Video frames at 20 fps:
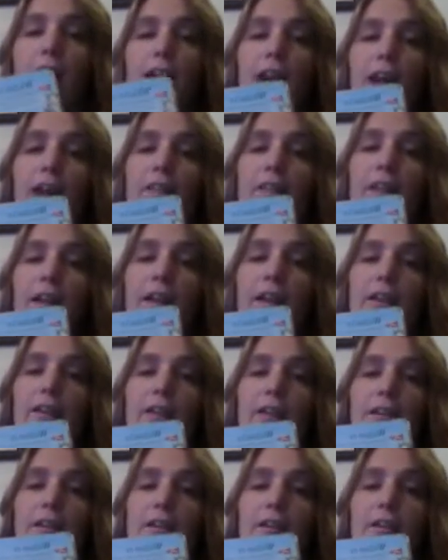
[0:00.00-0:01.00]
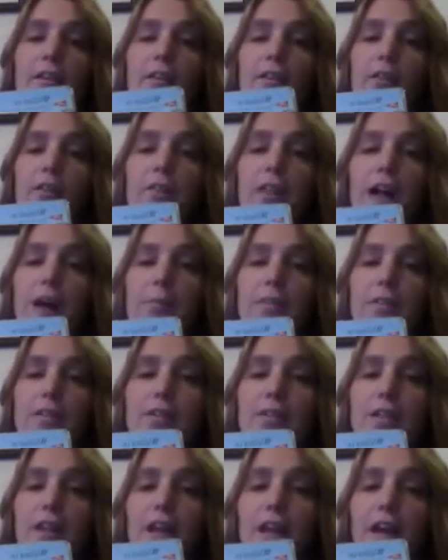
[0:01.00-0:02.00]
And then
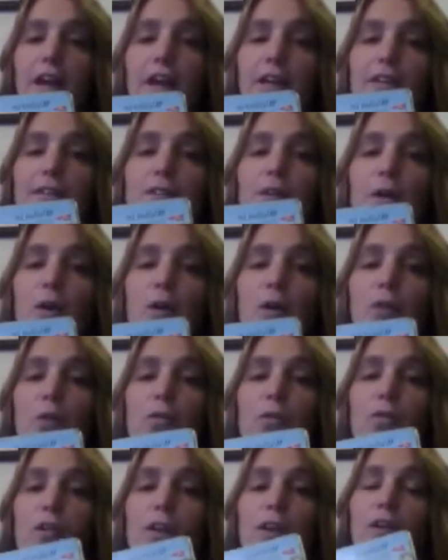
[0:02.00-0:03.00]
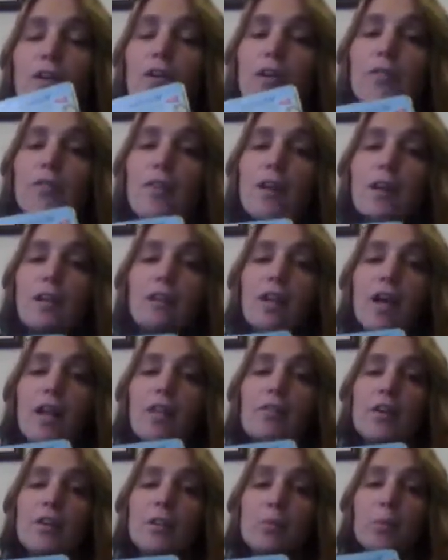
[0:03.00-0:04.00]
flaps. So you're going to find a lot
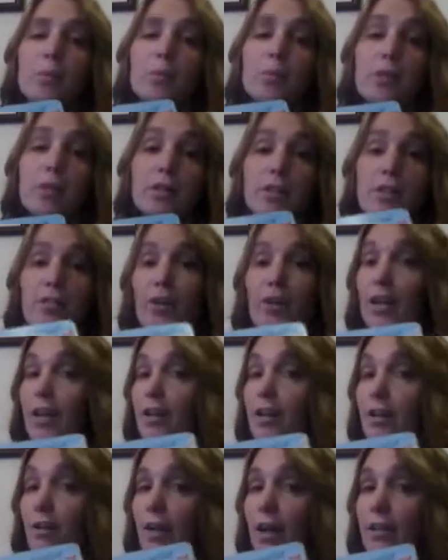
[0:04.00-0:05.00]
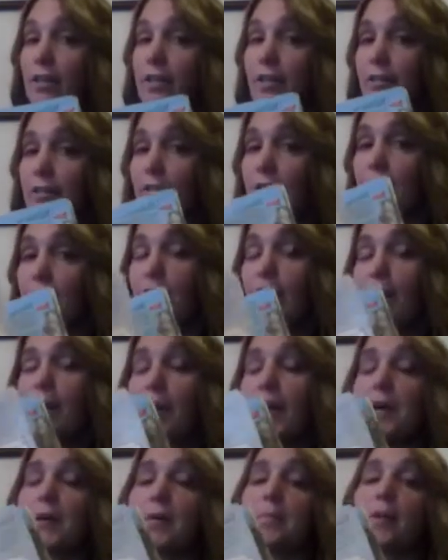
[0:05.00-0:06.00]
of Usborne books are very
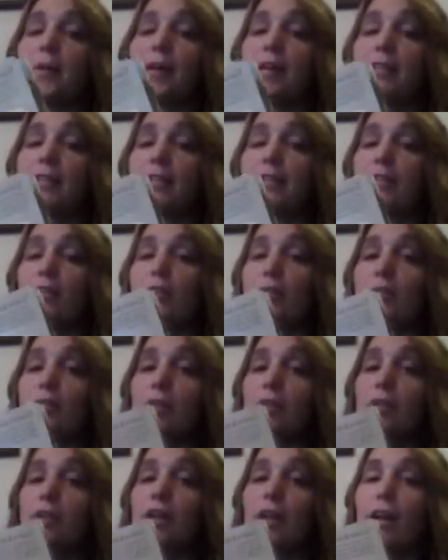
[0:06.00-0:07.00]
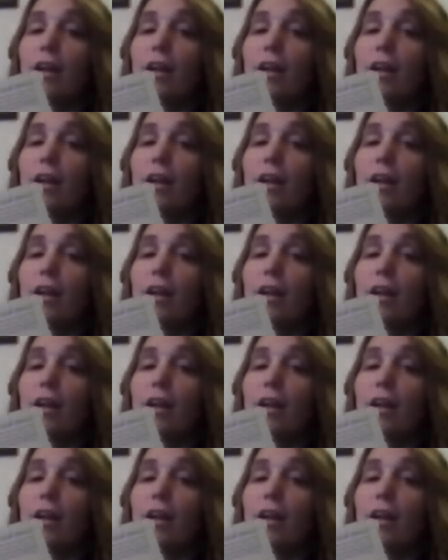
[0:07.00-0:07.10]
interactive because children,